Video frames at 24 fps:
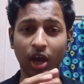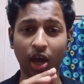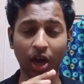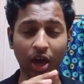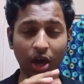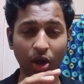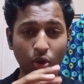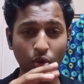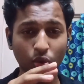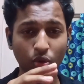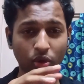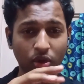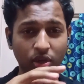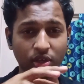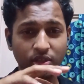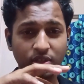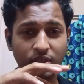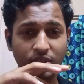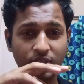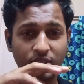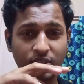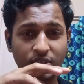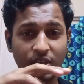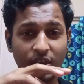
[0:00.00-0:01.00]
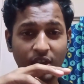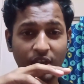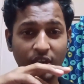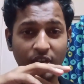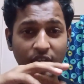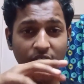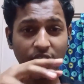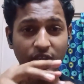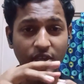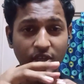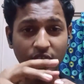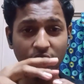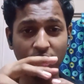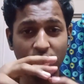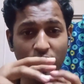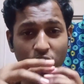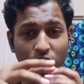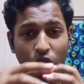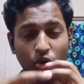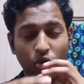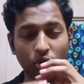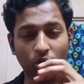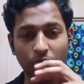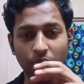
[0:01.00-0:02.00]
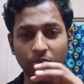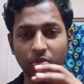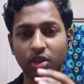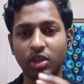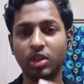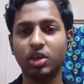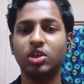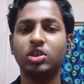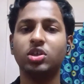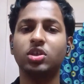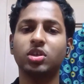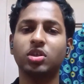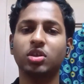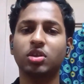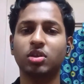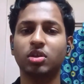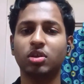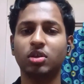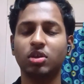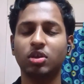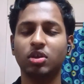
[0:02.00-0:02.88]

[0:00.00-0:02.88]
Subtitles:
How is its linear combination